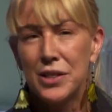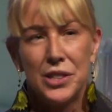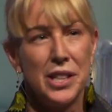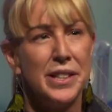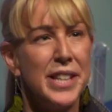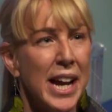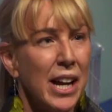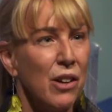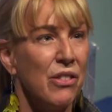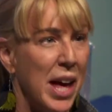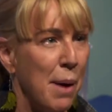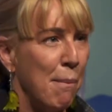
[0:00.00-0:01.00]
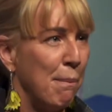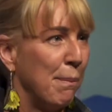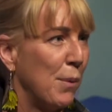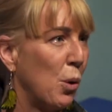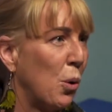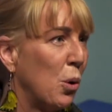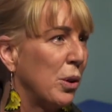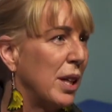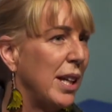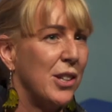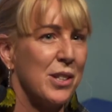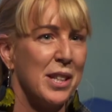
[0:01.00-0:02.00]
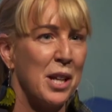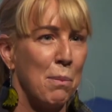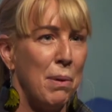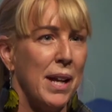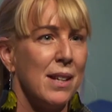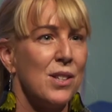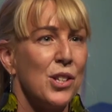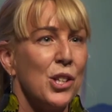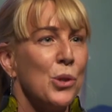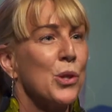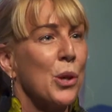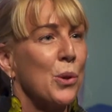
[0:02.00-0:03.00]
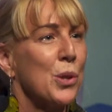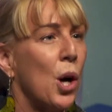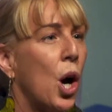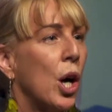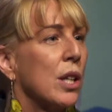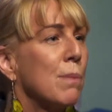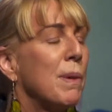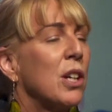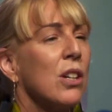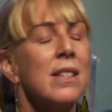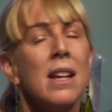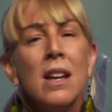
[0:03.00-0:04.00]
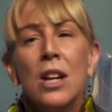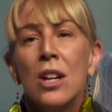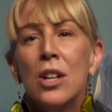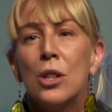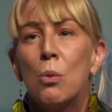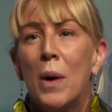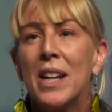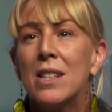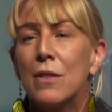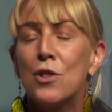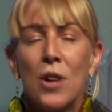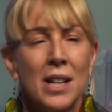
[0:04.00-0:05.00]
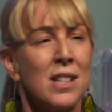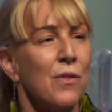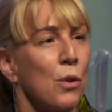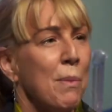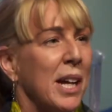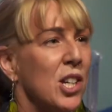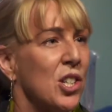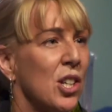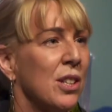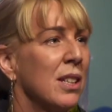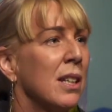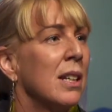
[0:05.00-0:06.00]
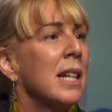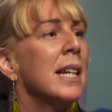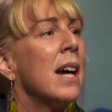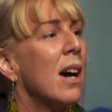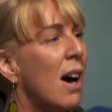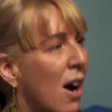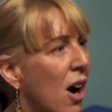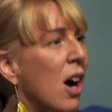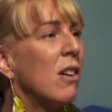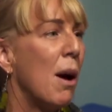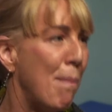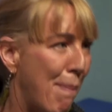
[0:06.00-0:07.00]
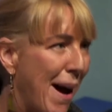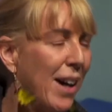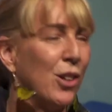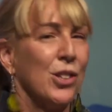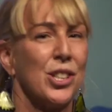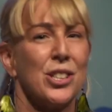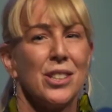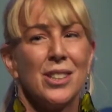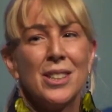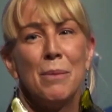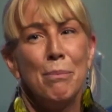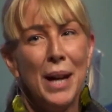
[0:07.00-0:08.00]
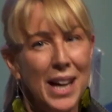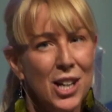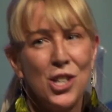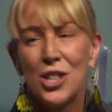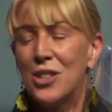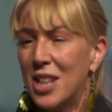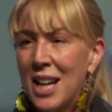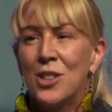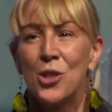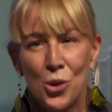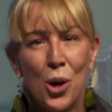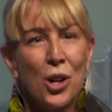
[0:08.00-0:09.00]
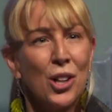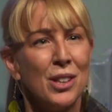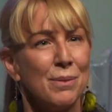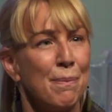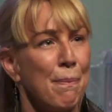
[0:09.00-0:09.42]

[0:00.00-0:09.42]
to dare them, all the leaders in their place, to use those hearts, because the wings of transformation are about patience and struggle.